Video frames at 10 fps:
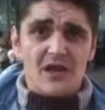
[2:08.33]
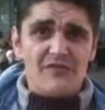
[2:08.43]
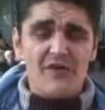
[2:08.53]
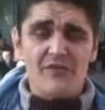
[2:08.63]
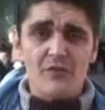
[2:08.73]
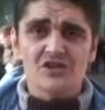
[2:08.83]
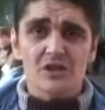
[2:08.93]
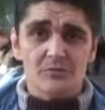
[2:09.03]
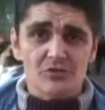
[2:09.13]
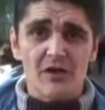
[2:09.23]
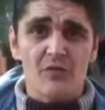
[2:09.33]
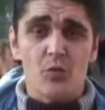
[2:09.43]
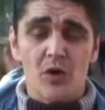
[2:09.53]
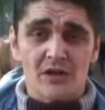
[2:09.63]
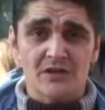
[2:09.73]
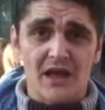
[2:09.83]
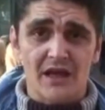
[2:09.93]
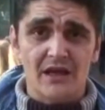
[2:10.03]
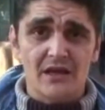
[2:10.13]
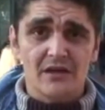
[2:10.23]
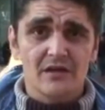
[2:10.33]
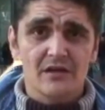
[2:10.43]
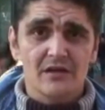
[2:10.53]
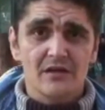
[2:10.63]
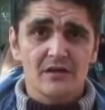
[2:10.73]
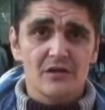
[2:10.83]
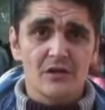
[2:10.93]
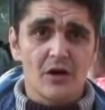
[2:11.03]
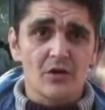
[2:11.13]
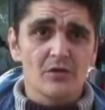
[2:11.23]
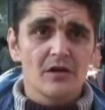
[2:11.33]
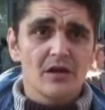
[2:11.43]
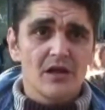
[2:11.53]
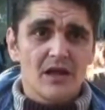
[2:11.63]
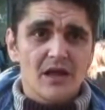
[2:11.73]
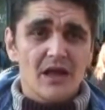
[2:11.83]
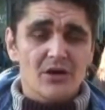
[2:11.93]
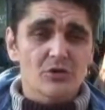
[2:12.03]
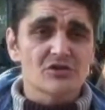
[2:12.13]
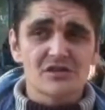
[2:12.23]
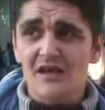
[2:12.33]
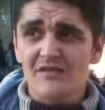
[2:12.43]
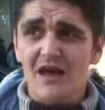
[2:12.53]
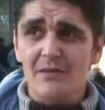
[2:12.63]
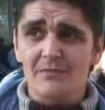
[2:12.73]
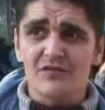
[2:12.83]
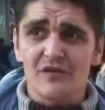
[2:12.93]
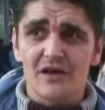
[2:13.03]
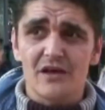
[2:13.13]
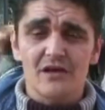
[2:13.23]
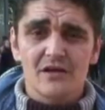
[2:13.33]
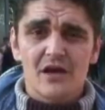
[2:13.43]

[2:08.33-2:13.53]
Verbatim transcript: if everyone stopped driving for one day, you know, it could save the atmosphere.